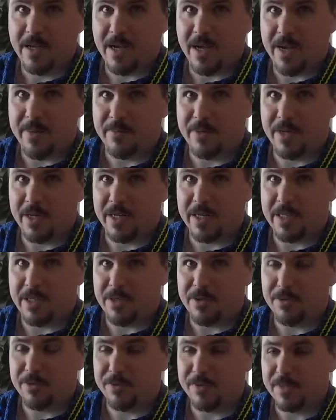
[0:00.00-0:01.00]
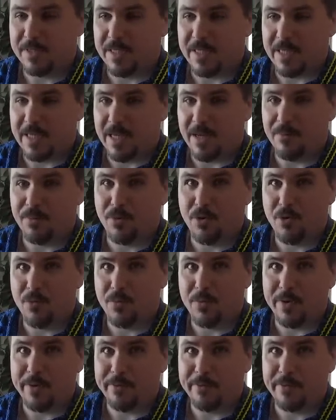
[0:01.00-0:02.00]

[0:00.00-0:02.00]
I'm going to use the appropriate